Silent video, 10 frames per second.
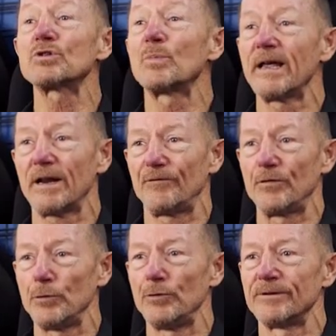
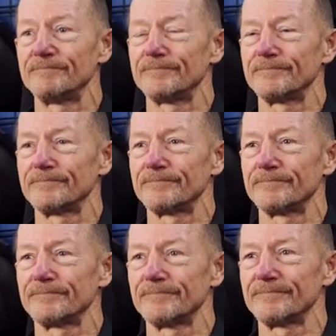subscribe button, leave
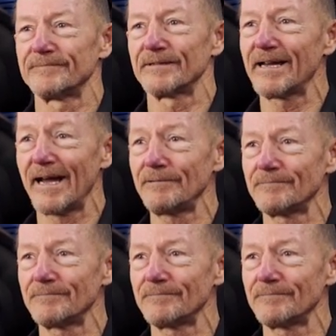a comment with any